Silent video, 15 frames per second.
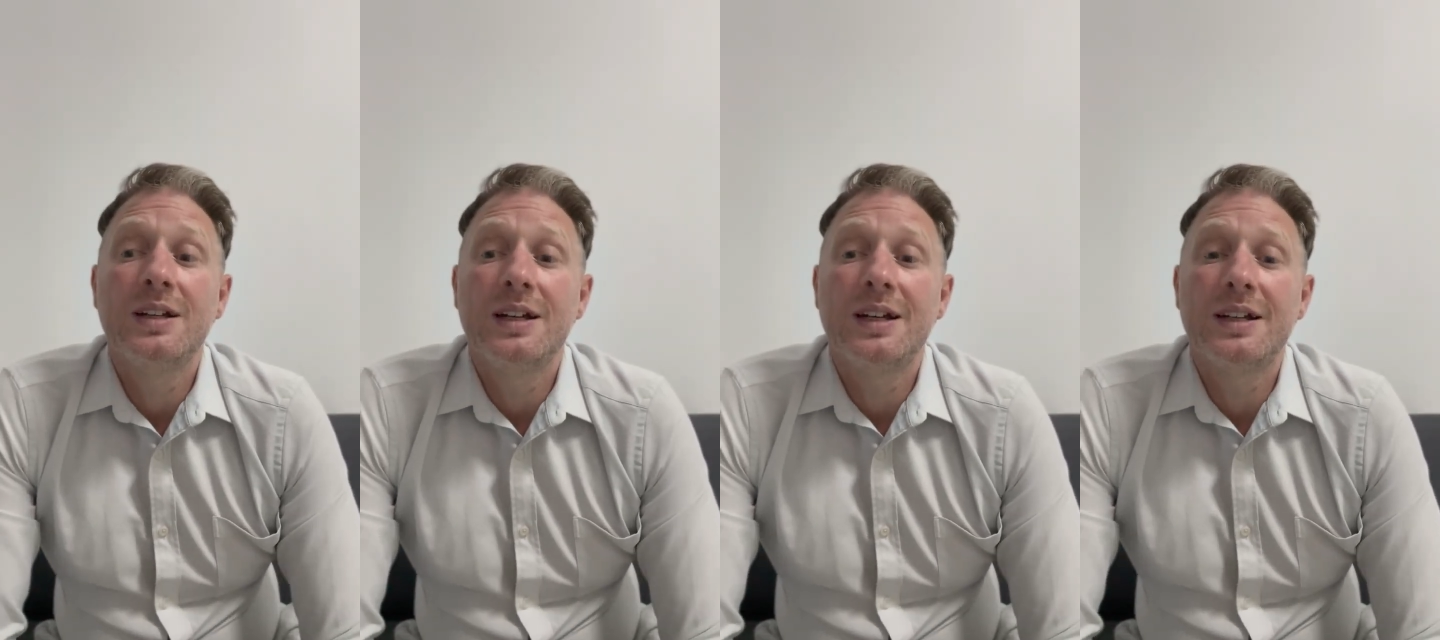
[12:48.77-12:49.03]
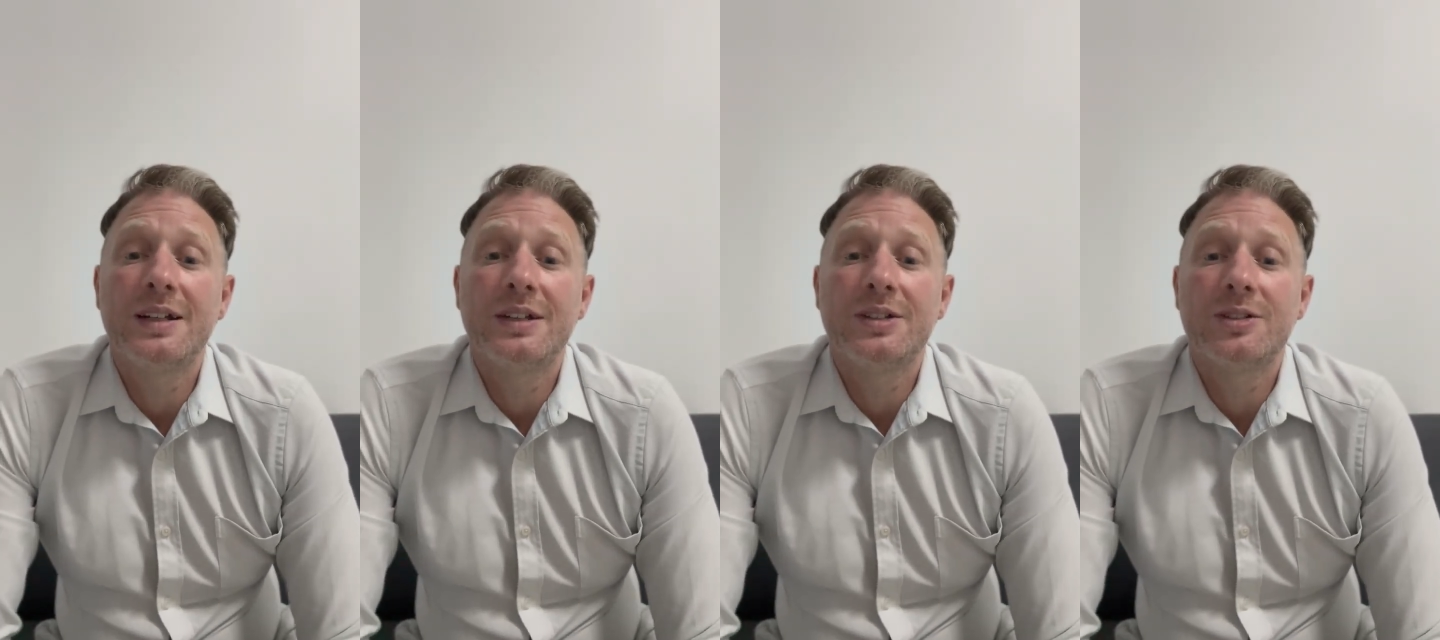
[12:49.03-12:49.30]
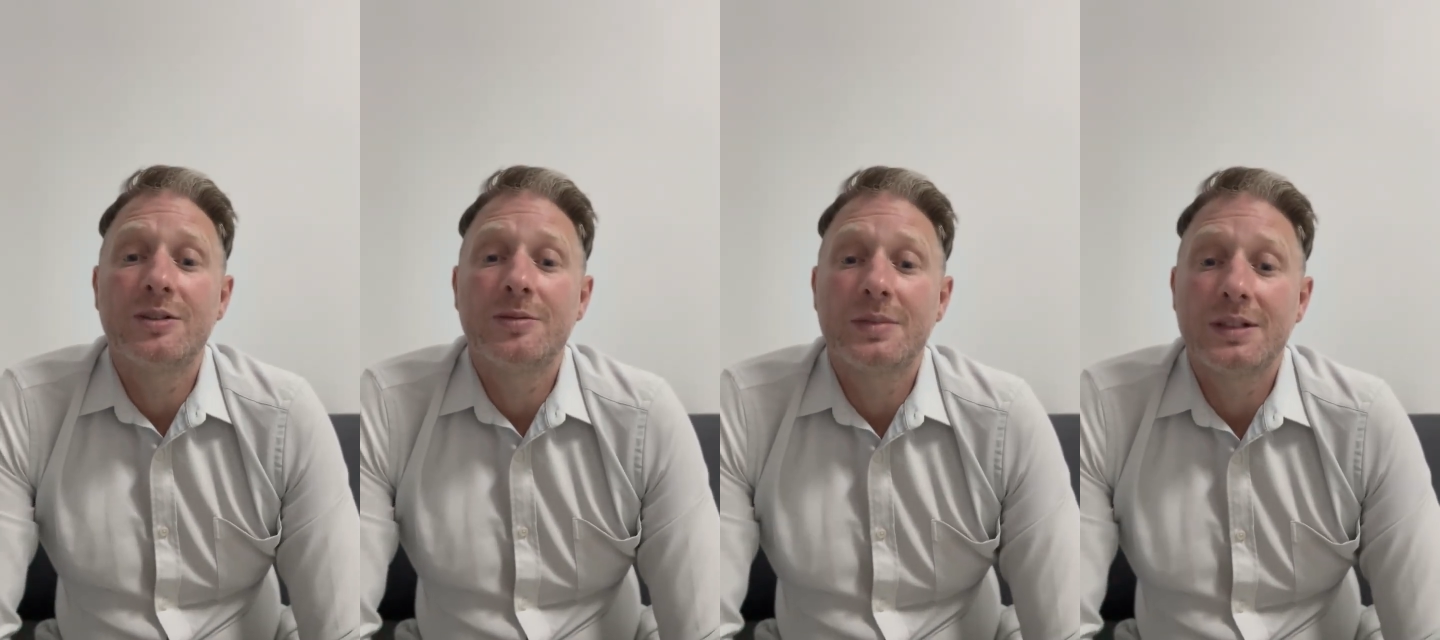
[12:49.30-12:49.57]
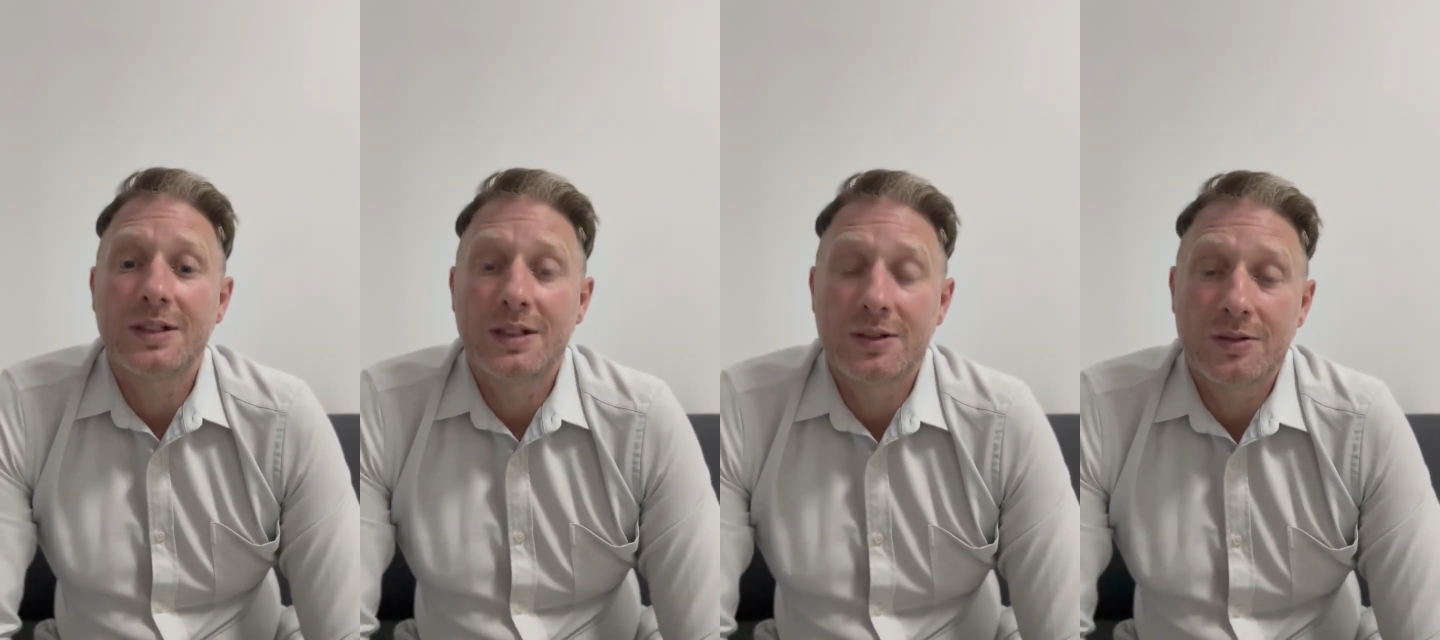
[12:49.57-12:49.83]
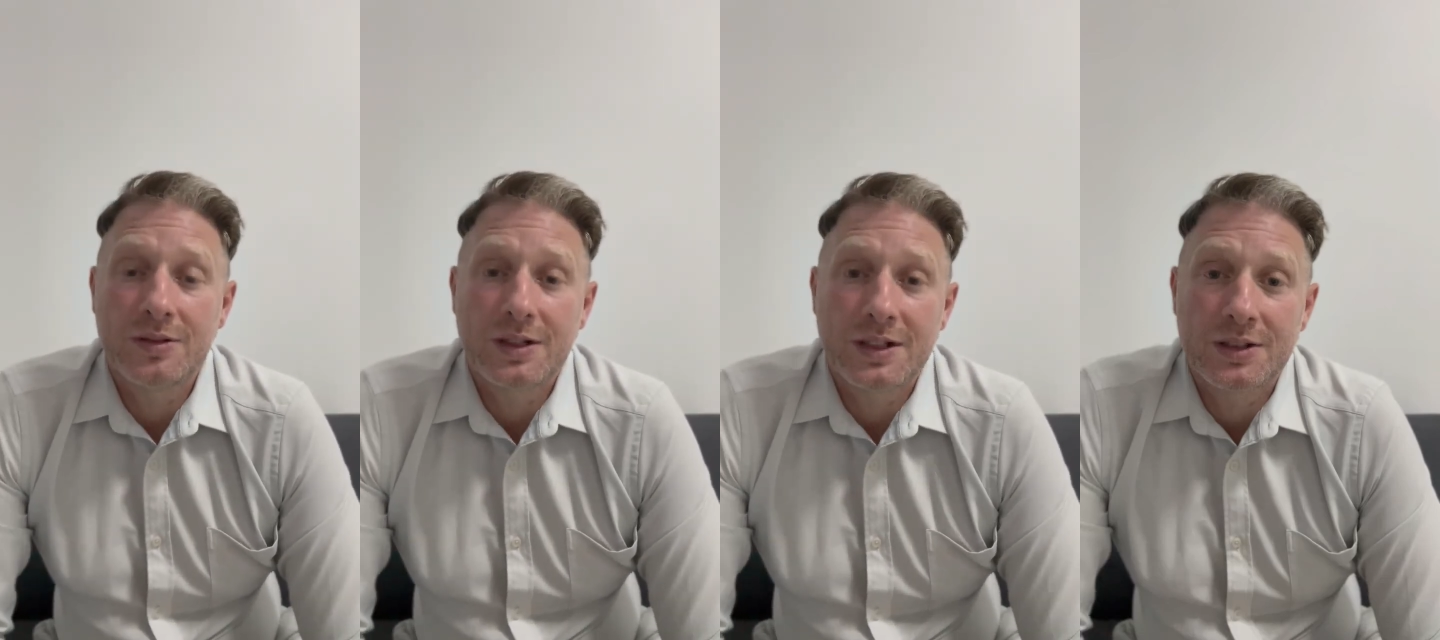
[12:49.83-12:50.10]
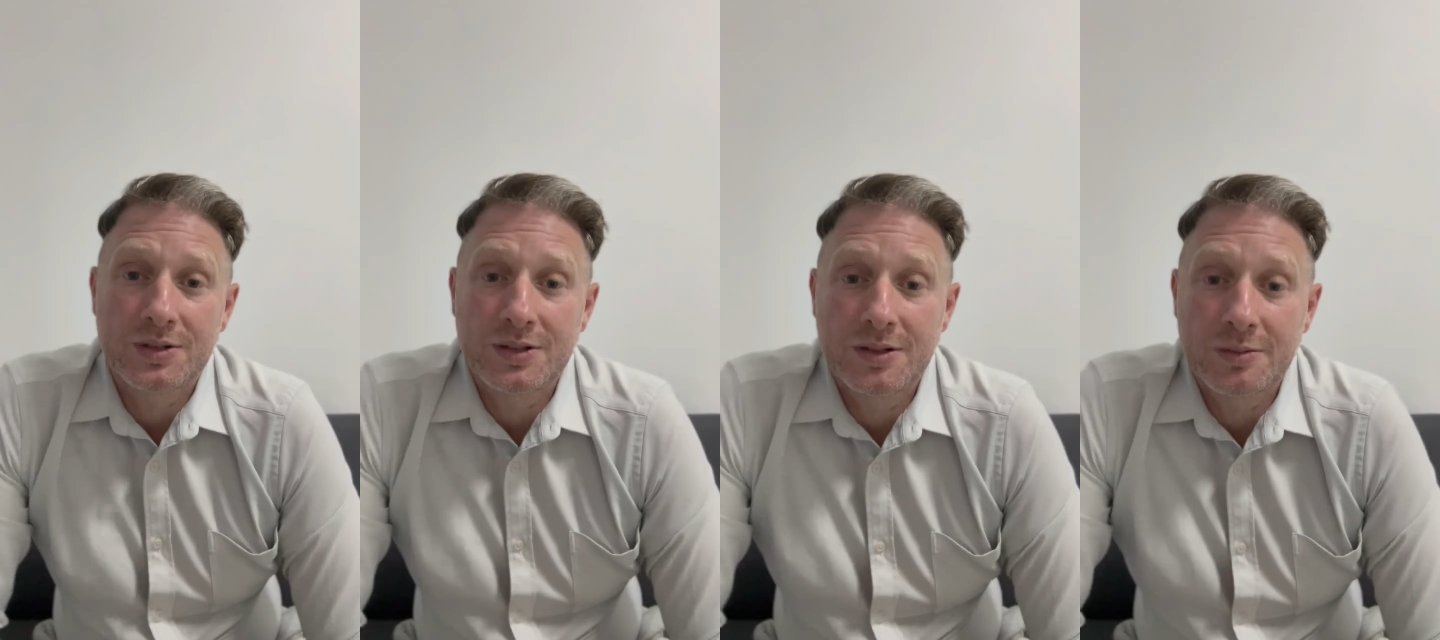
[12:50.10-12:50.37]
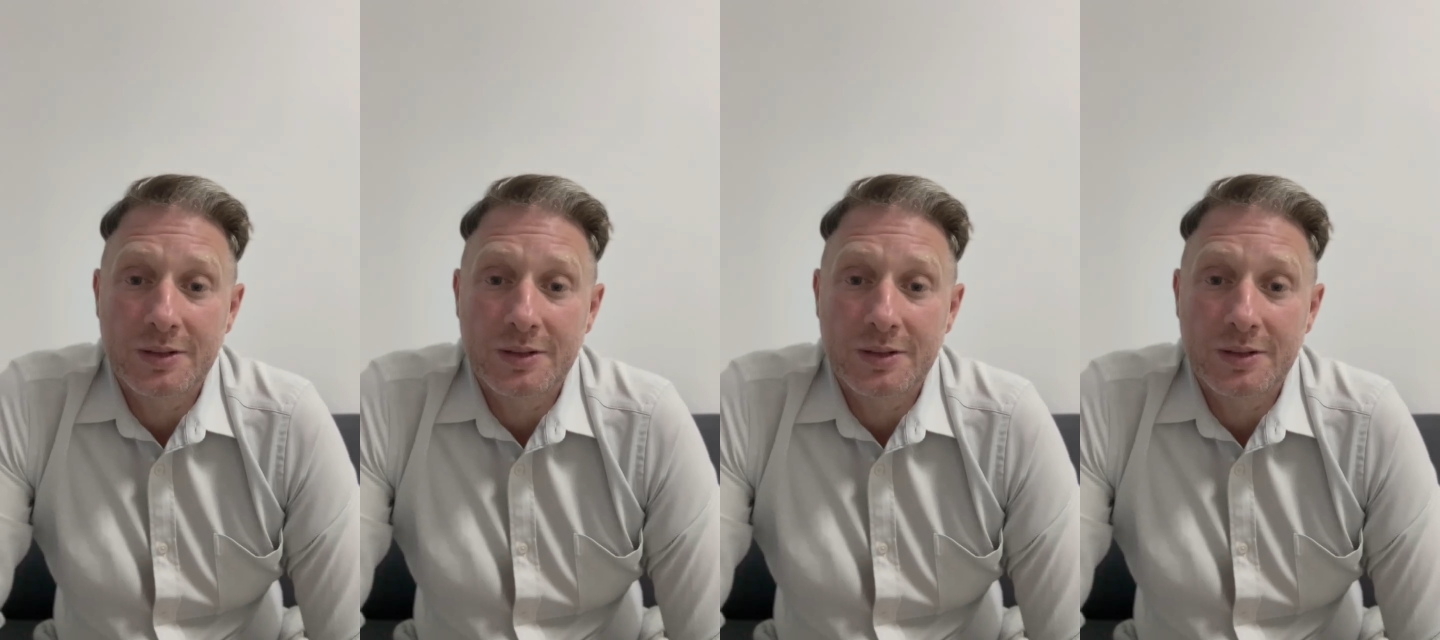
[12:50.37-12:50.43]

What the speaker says: And he told me later on, actually,